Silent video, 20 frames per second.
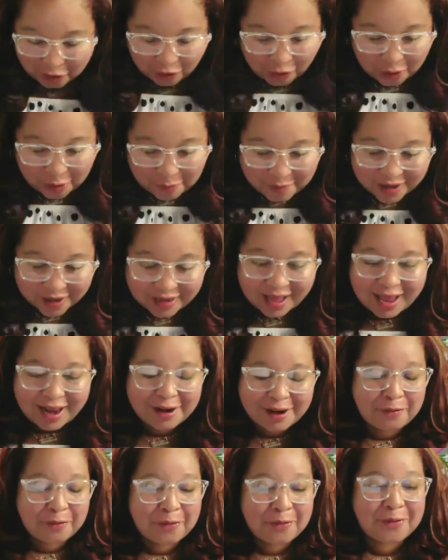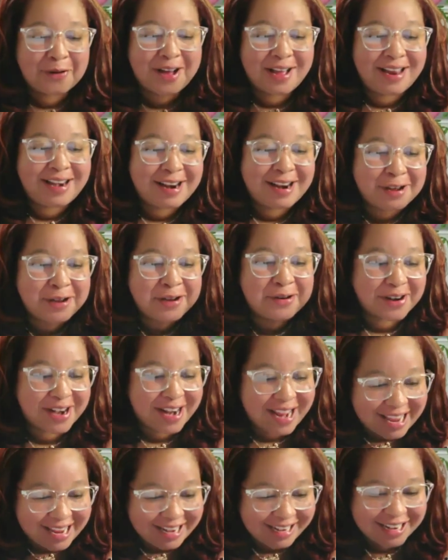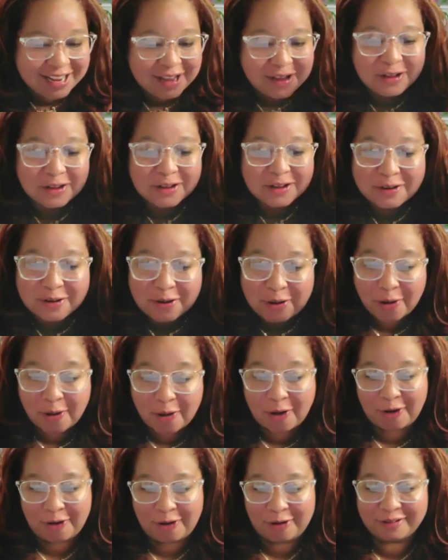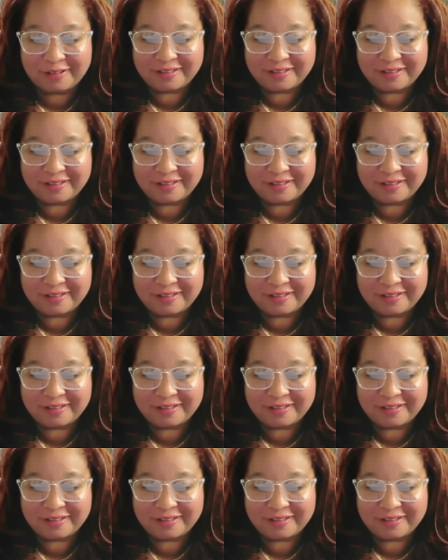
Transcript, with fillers: Oh my God, what a great call!